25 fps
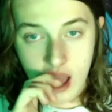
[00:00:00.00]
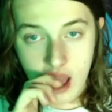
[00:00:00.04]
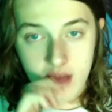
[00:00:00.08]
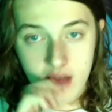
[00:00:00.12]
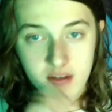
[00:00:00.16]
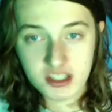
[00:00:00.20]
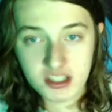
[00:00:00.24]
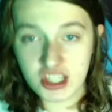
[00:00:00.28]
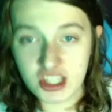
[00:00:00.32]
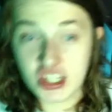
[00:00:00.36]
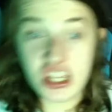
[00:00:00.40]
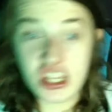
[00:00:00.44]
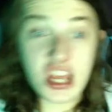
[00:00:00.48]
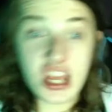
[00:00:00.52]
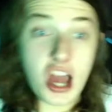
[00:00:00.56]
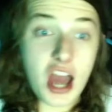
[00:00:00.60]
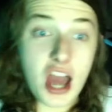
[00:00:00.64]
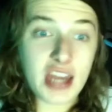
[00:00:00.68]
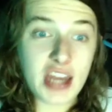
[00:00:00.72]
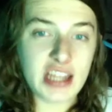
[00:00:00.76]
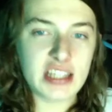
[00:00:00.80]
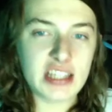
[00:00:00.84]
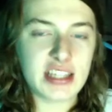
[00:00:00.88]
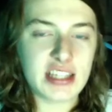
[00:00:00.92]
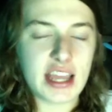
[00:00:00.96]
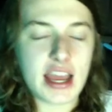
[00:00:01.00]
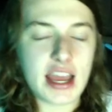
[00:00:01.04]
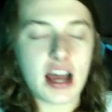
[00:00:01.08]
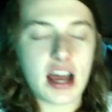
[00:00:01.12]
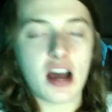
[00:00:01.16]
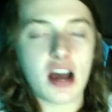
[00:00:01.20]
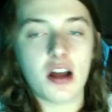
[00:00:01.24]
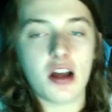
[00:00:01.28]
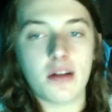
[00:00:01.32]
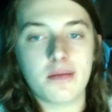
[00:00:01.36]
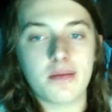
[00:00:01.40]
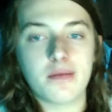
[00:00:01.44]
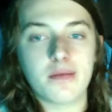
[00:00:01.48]
But JiDion is a
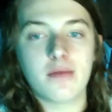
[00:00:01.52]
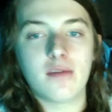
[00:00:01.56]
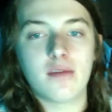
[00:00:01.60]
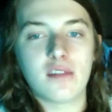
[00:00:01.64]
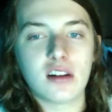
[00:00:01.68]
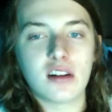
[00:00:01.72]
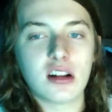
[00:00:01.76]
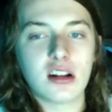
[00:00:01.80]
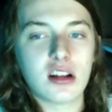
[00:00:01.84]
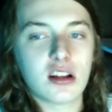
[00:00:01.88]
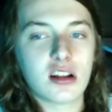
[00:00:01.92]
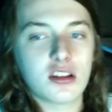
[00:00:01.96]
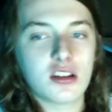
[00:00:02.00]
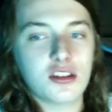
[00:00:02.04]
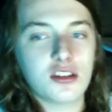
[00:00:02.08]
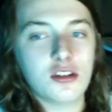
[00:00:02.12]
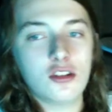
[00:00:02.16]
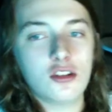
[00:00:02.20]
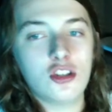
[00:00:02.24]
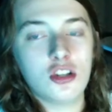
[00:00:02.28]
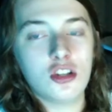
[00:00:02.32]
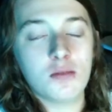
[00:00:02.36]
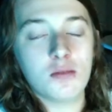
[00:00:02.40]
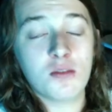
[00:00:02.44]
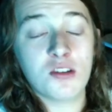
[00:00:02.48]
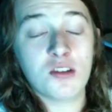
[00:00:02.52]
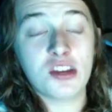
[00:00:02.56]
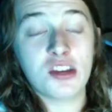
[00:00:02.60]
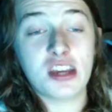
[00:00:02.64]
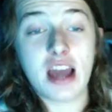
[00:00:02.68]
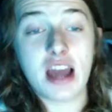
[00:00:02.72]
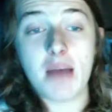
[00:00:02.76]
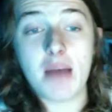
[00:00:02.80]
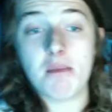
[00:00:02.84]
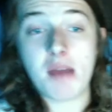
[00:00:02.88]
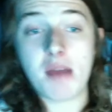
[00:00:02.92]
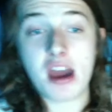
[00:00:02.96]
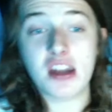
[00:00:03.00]
um YouTuber. He
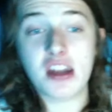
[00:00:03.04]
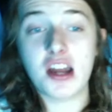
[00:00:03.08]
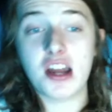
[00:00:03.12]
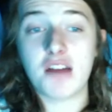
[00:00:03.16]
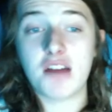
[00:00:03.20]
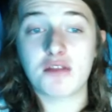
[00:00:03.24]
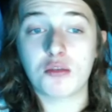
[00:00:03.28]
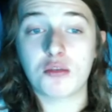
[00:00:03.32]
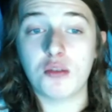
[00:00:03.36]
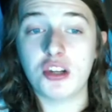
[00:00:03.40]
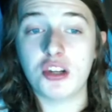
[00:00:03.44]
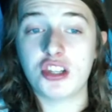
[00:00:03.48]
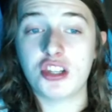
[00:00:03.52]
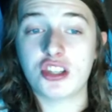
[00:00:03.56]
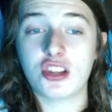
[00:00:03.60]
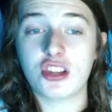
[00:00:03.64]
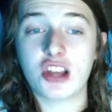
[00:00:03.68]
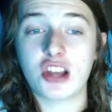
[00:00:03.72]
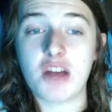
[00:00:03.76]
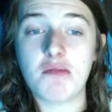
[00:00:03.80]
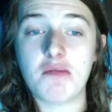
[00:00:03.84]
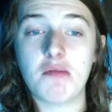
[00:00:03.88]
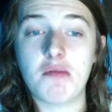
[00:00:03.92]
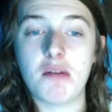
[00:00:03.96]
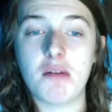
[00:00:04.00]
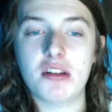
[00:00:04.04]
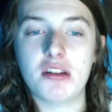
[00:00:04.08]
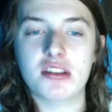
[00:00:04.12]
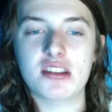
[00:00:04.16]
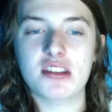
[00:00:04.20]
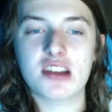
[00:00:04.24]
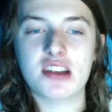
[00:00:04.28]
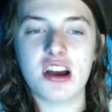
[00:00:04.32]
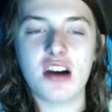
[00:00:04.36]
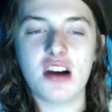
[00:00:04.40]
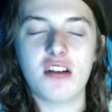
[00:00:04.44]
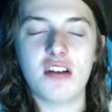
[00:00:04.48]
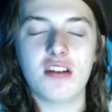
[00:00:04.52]
got banned off Twitch a couple months
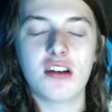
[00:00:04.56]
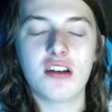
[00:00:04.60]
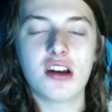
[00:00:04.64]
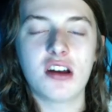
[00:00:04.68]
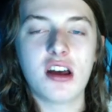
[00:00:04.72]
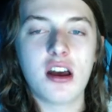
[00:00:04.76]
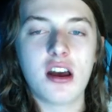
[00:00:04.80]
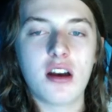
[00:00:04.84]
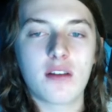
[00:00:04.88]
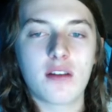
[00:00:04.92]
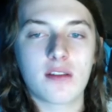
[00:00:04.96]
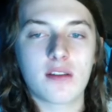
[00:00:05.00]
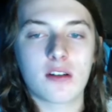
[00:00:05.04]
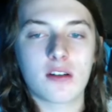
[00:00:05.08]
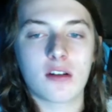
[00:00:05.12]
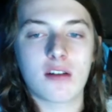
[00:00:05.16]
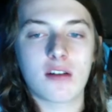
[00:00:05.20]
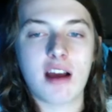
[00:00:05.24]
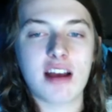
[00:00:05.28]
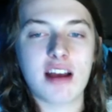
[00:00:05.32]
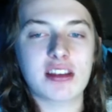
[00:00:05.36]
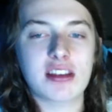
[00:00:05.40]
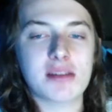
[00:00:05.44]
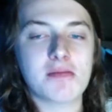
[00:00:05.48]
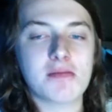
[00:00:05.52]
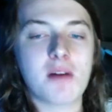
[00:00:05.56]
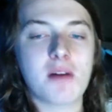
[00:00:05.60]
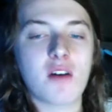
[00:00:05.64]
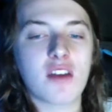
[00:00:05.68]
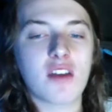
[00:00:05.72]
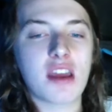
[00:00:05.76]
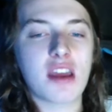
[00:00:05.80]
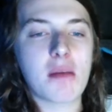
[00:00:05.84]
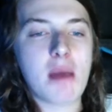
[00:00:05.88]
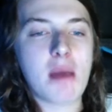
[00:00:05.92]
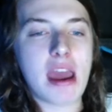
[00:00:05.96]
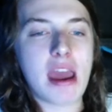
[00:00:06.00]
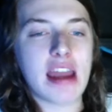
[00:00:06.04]
ago for harassing
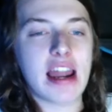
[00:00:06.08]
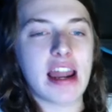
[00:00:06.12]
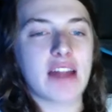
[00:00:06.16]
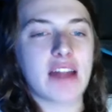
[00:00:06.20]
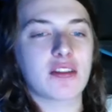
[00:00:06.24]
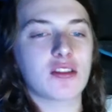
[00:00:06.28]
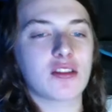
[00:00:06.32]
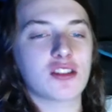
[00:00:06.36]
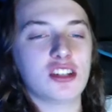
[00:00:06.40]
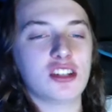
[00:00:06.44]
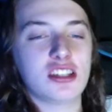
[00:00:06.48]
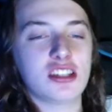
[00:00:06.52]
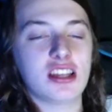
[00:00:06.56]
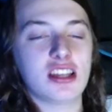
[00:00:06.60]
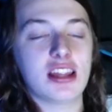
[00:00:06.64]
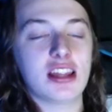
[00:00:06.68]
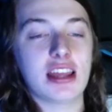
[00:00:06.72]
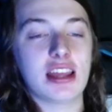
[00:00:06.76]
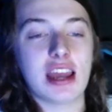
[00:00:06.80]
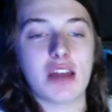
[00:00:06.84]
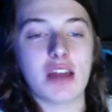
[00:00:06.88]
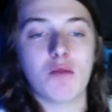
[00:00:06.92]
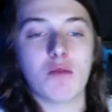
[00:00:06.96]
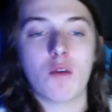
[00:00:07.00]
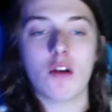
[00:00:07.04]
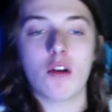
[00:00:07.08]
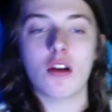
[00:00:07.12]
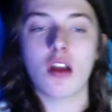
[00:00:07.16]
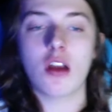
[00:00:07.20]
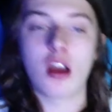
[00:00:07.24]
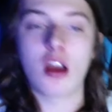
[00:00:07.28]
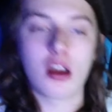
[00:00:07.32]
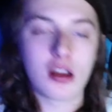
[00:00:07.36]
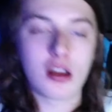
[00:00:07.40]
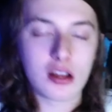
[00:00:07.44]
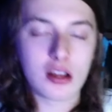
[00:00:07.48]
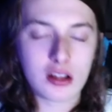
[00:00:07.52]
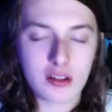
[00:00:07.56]
Pokimane after she said the N word
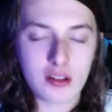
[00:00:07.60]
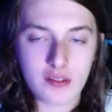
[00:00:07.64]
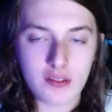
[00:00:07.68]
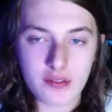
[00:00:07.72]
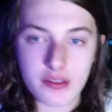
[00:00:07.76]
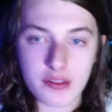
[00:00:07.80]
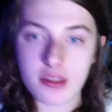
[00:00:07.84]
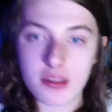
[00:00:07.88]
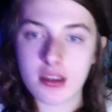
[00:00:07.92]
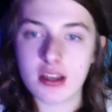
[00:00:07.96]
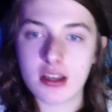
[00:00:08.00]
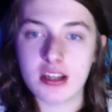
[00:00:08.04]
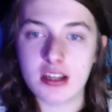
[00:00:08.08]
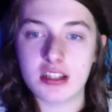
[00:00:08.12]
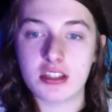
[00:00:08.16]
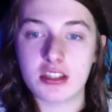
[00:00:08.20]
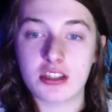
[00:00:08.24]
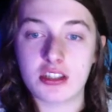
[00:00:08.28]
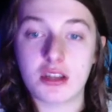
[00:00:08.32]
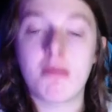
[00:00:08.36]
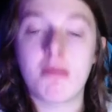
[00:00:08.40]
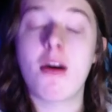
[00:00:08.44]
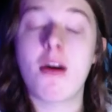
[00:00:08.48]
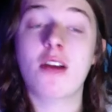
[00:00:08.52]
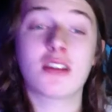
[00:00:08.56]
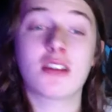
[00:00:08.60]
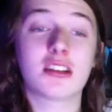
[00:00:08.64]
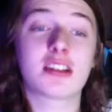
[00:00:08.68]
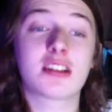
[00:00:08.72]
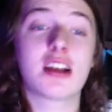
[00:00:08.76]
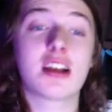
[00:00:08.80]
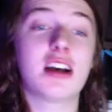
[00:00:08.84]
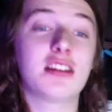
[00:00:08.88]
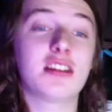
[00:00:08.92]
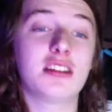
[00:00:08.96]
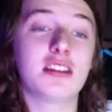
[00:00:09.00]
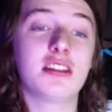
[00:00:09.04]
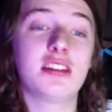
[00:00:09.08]
because Demarcus
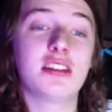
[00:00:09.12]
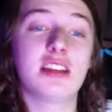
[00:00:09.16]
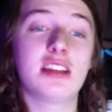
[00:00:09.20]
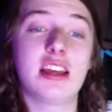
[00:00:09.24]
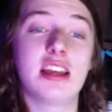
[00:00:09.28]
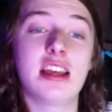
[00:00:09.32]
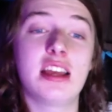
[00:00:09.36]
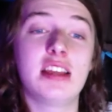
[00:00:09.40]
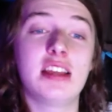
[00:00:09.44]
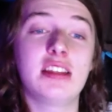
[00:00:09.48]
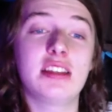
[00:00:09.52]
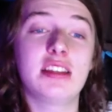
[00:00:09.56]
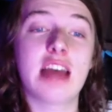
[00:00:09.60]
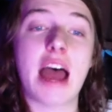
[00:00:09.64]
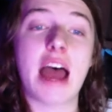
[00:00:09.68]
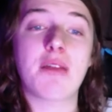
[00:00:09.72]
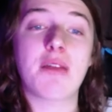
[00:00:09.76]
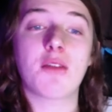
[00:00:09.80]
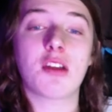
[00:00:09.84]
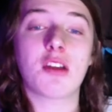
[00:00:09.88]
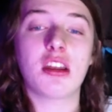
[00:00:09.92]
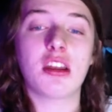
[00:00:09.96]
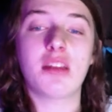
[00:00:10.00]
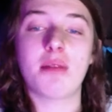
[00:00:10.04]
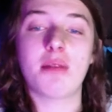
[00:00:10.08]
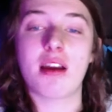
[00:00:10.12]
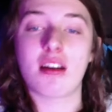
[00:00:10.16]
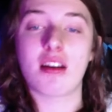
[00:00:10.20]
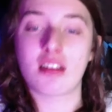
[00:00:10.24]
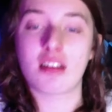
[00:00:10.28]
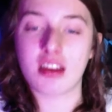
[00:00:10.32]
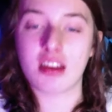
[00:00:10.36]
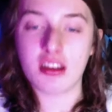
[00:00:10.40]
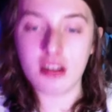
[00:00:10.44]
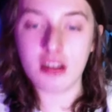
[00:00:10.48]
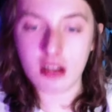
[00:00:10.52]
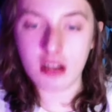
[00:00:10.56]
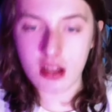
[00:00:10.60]
Cousins is African
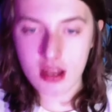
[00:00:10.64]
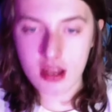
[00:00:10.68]
American.